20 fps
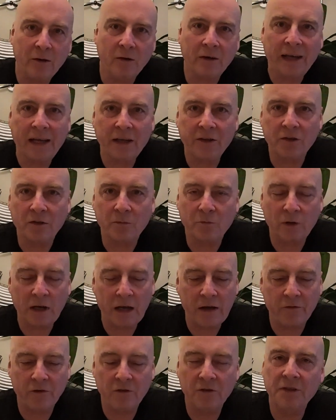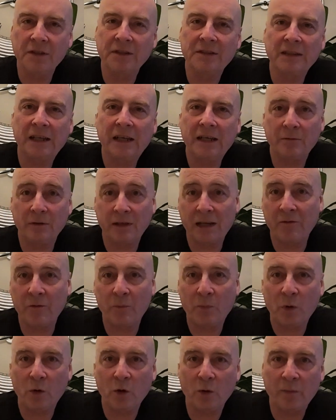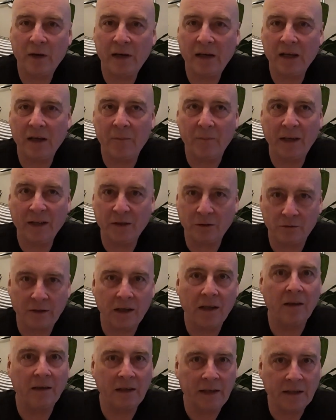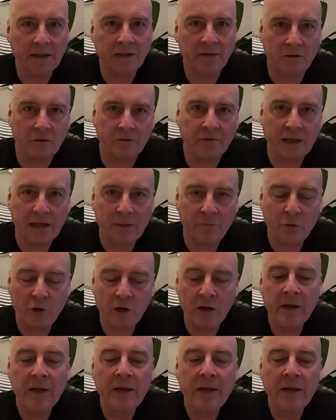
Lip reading: ketchup, whatever on the side when I have a pork pie. I might do that later off camera.